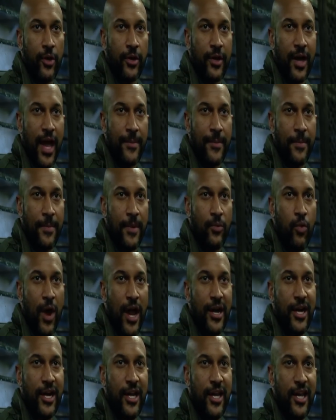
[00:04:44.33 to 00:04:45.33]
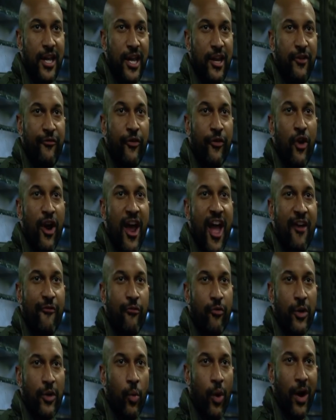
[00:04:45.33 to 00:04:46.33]
have been there from the start, but
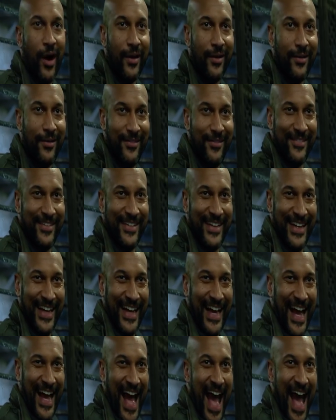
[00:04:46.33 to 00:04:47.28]
I'm sorry, this